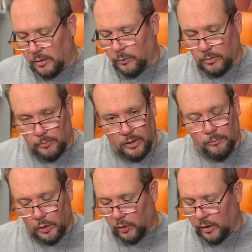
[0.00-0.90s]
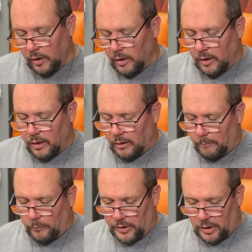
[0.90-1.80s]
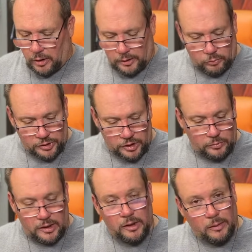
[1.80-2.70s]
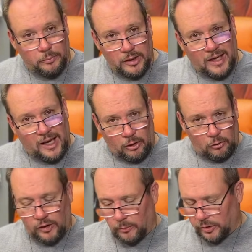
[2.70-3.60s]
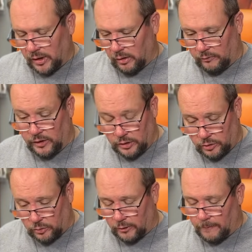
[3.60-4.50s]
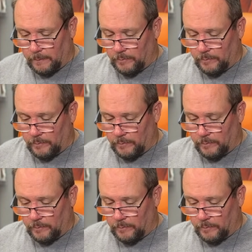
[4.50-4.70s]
up with a bit of bulk beyond what you would end up with a hackle fiber tail of any sort.